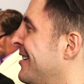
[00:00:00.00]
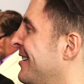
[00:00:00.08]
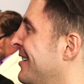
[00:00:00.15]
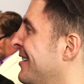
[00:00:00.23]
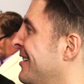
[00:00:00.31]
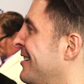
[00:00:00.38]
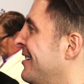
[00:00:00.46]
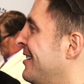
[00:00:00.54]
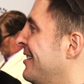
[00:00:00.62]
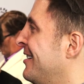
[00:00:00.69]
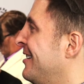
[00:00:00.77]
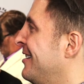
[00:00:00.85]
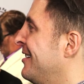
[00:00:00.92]

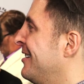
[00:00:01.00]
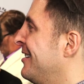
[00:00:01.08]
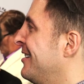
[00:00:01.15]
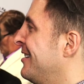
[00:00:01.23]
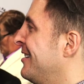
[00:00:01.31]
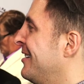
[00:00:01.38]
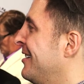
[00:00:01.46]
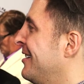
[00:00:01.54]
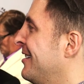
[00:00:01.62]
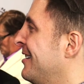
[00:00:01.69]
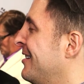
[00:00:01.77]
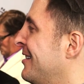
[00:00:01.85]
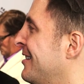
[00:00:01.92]

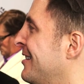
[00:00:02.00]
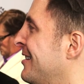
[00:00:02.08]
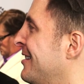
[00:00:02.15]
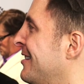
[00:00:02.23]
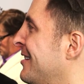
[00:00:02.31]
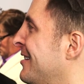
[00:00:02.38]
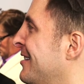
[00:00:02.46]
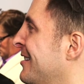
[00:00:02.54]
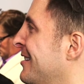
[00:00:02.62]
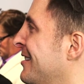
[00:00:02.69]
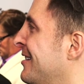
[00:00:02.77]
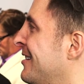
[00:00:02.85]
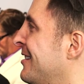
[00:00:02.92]

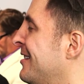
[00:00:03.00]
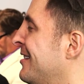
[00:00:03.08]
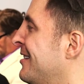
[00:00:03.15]
[no speech]